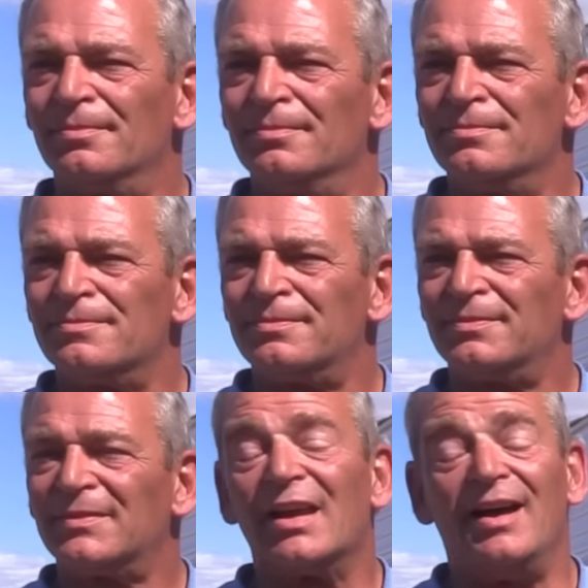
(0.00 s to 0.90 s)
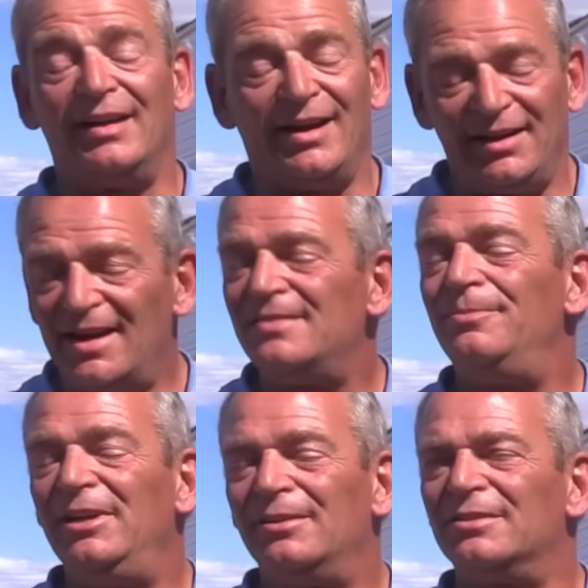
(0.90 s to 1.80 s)
have signal. I, I had
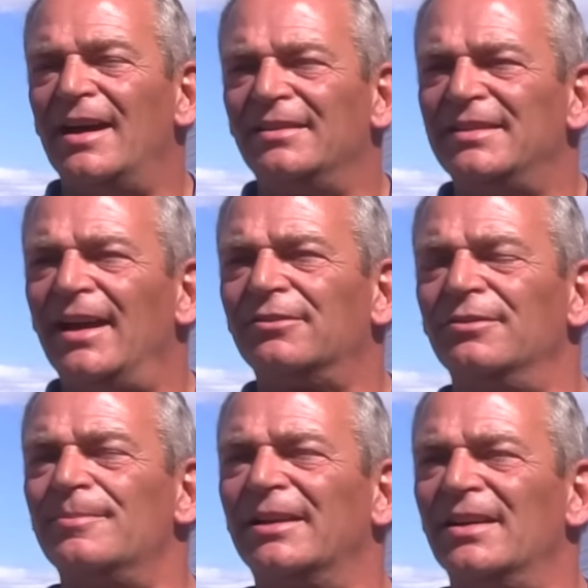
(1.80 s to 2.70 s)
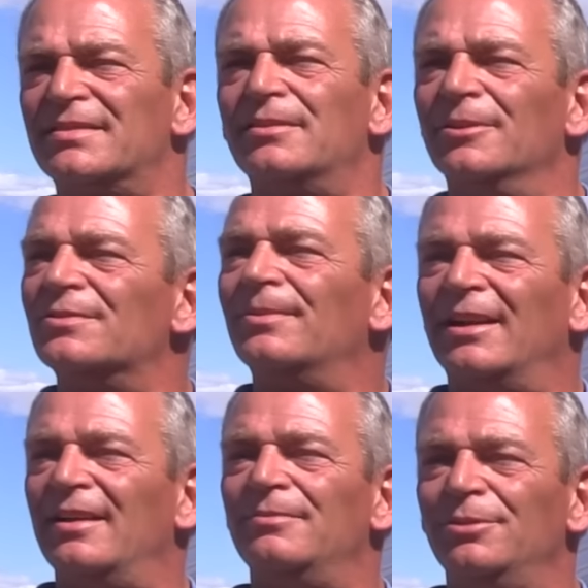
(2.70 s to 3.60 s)
to be in contact with my customers
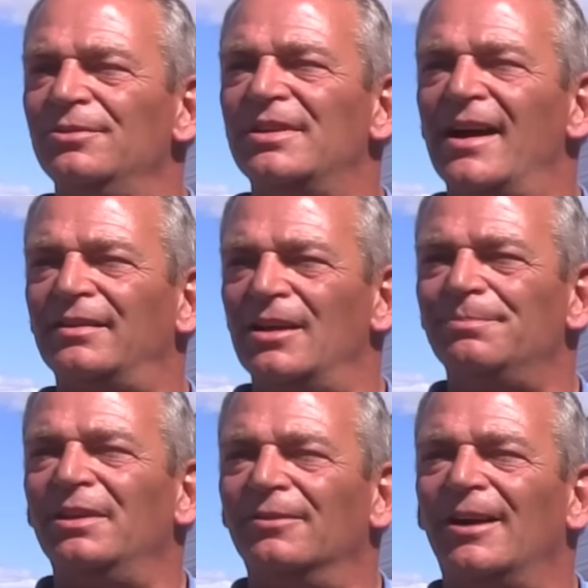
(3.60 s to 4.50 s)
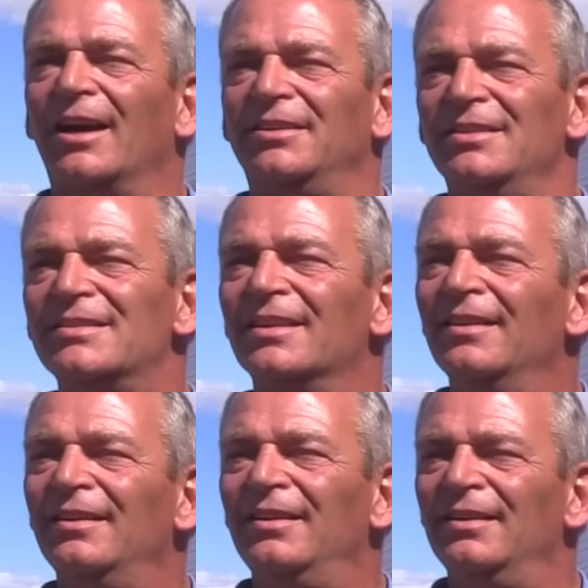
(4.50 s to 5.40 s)
when I boondocked up in the Rockies.
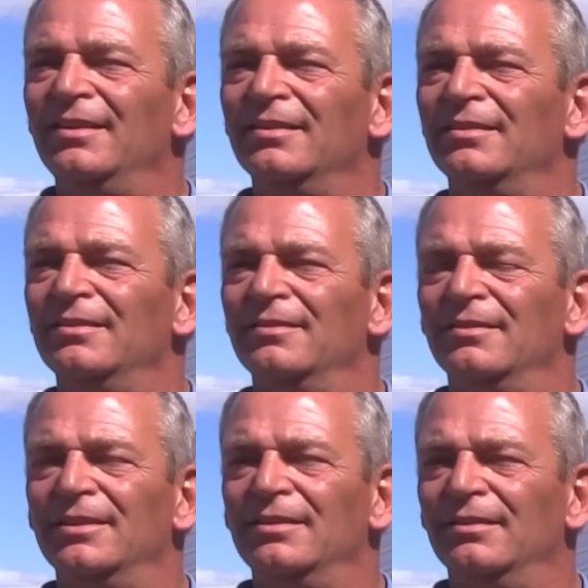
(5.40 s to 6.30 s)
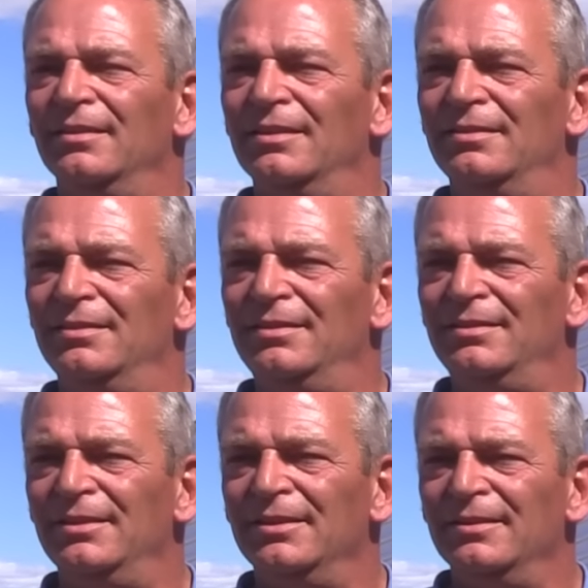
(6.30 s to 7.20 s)
So what, what did you find
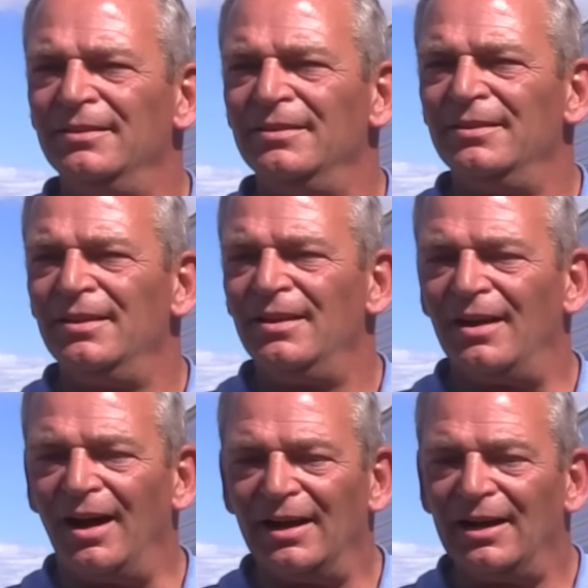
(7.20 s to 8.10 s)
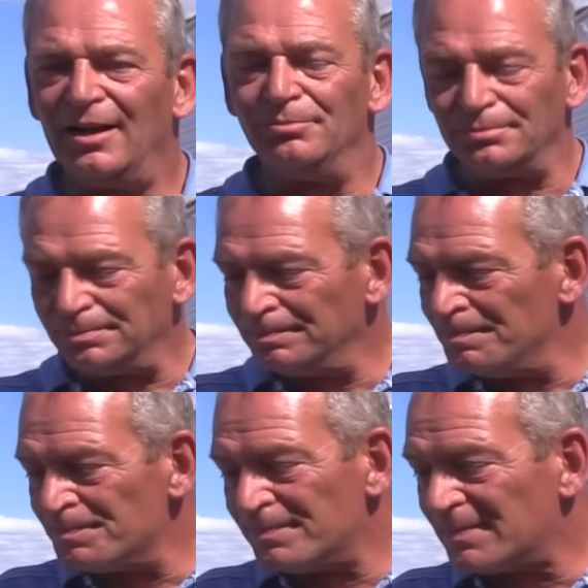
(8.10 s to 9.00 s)
was a solution? Um,
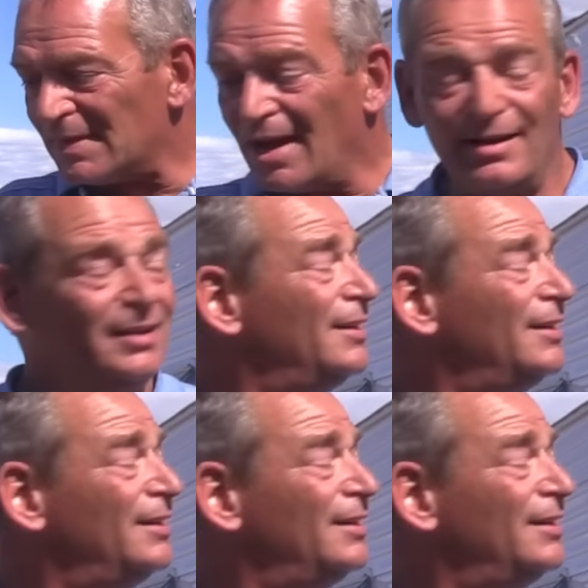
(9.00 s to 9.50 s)
I,